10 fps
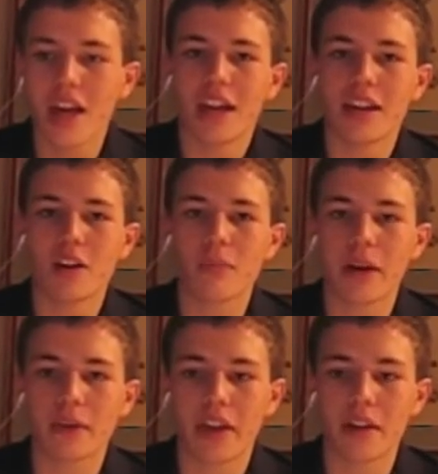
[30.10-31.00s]
And now we're
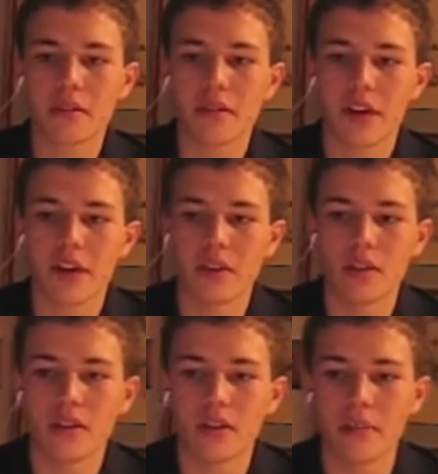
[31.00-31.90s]
back with KSL 5
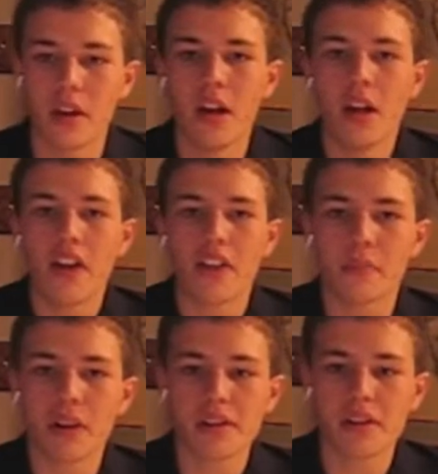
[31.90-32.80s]
News. The
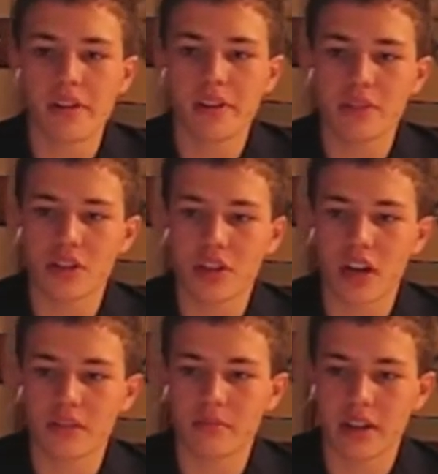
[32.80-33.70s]
president has just been
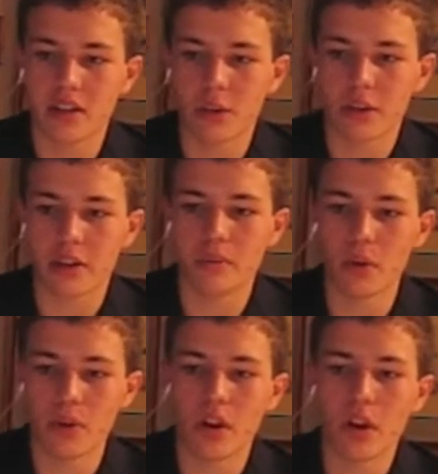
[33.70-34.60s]
shot by John Wilkes
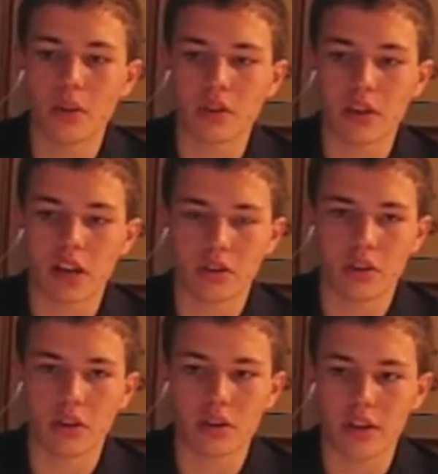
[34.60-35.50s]
Booth, a well-known
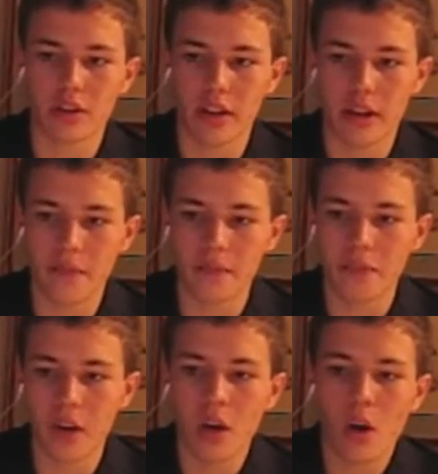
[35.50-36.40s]
actor, earlier today.
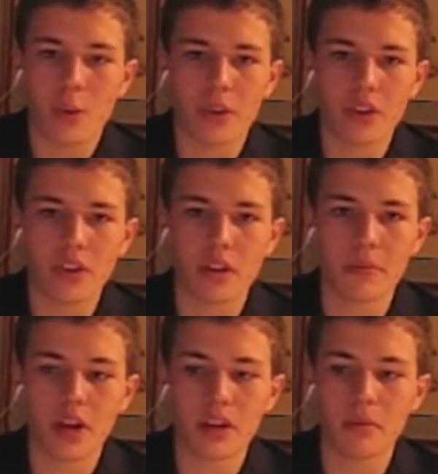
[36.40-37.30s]
We think this
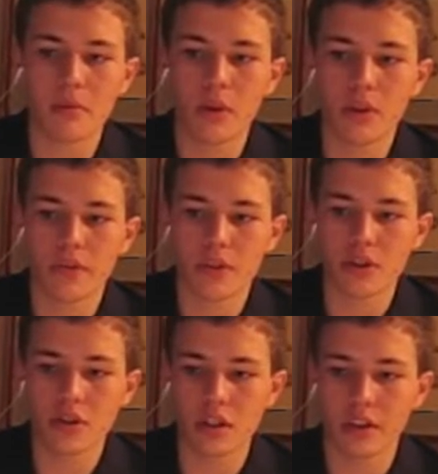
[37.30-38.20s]
possible motive for
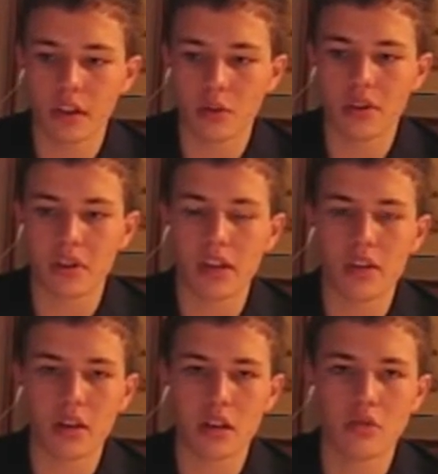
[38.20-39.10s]
shooting Lincoln was
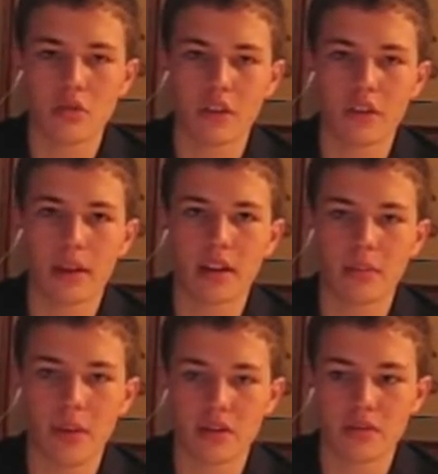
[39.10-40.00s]
Lincoln's issuing of the
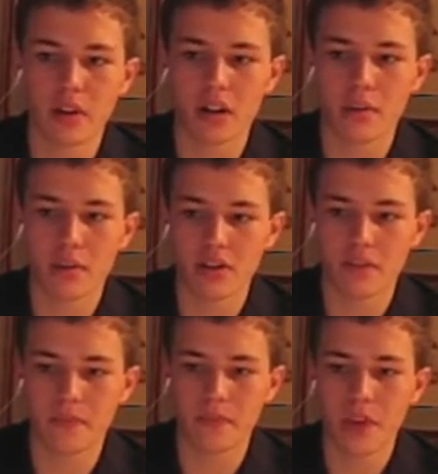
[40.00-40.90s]
Emancipation
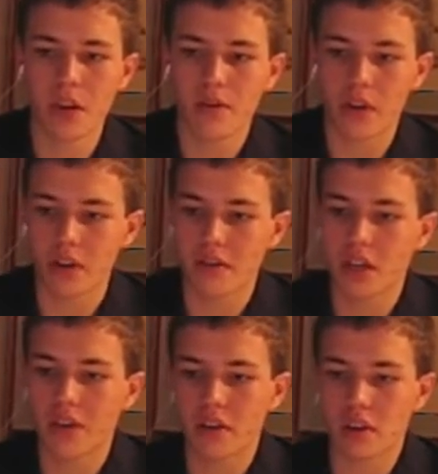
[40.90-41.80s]
Proclamation, freeing all
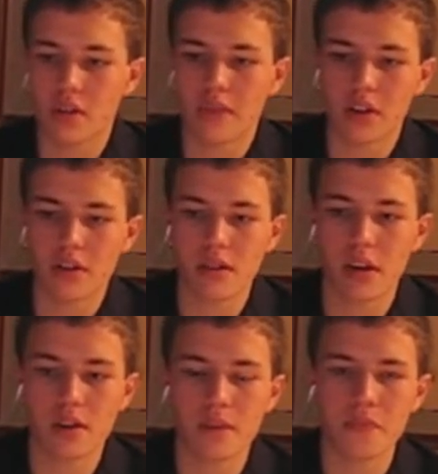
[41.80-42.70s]
slaves in the Confederate
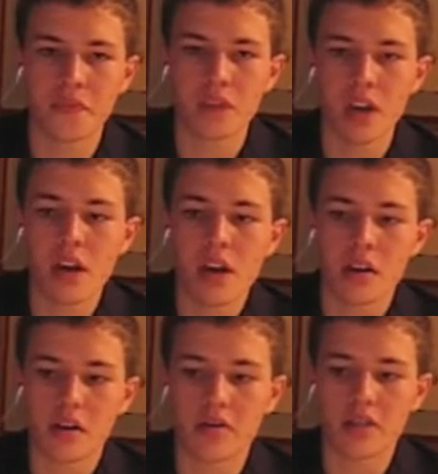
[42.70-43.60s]
States.
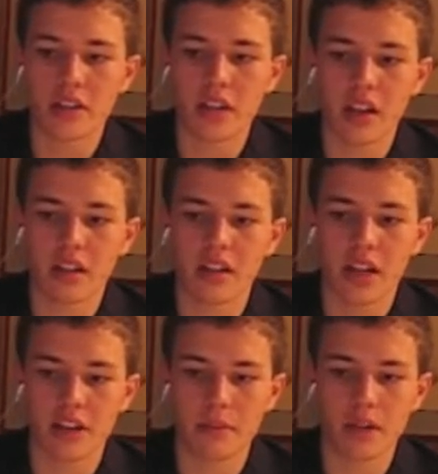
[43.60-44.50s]
Here's John Allen
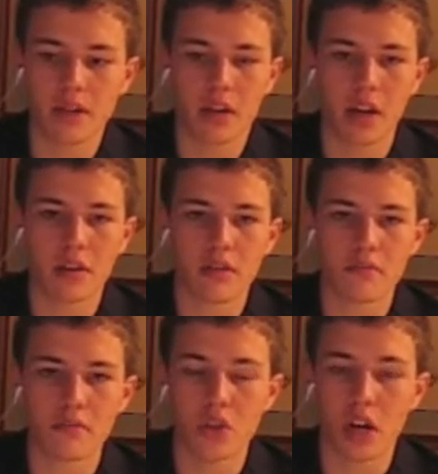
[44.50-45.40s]
at the Petersen house.
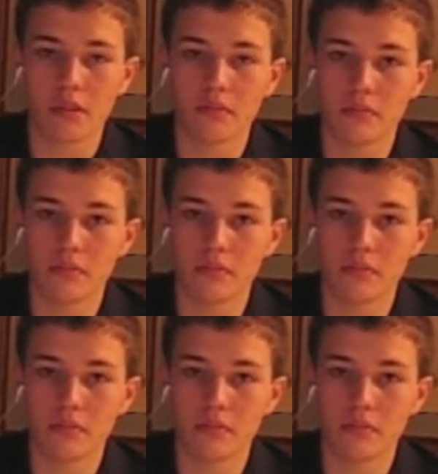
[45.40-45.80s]
John?